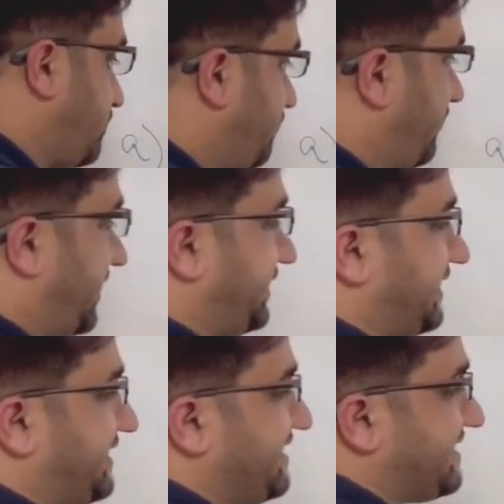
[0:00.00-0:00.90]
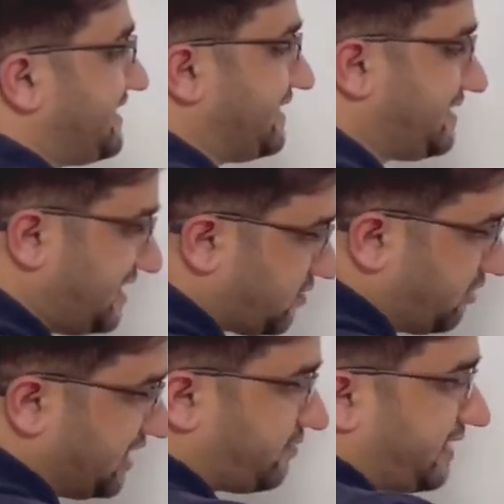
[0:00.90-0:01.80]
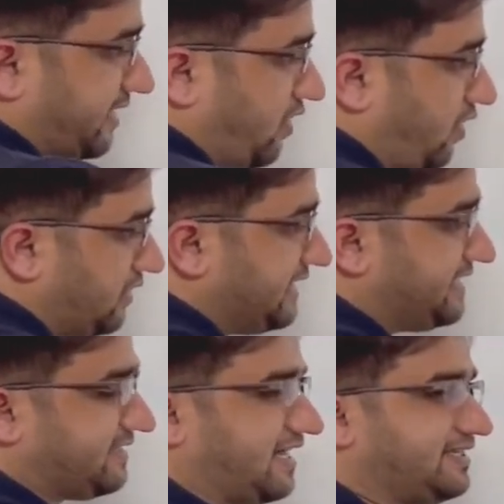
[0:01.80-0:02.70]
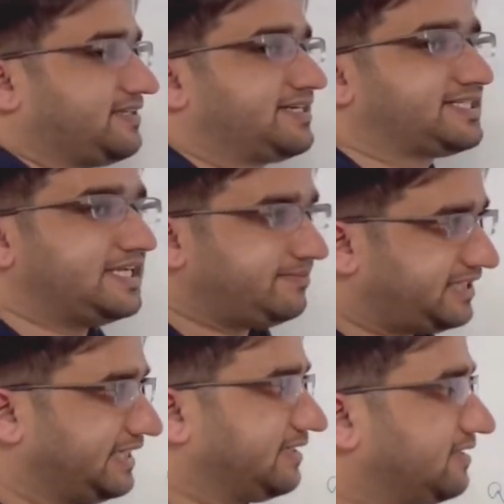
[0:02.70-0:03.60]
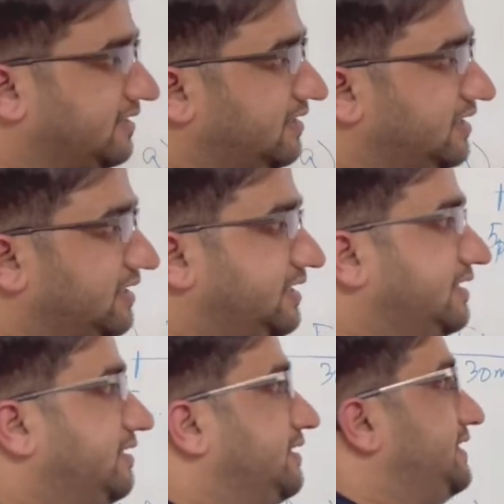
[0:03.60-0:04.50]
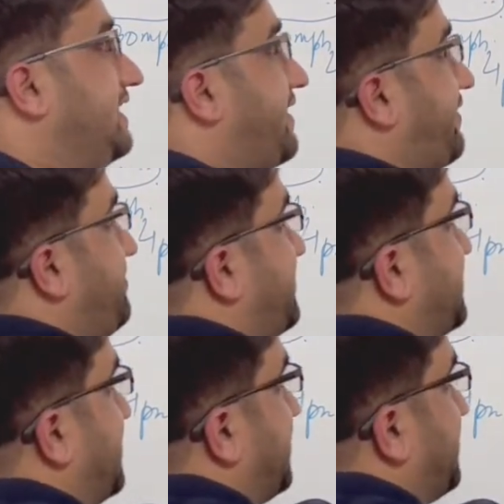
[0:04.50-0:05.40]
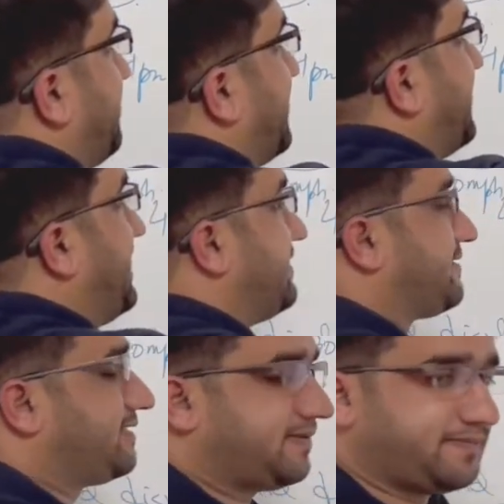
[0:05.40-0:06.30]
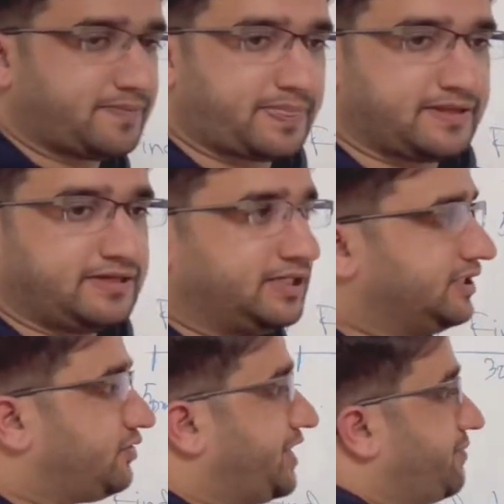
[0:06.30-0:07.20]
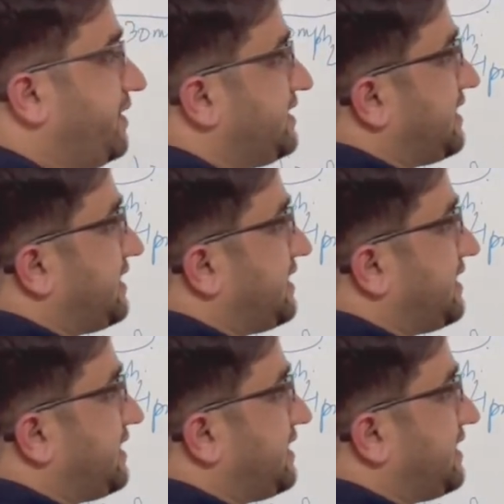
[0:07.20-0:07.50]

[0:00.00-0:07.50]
to find the distance, displacement, all these guys are same thing. They are represented by S. So it means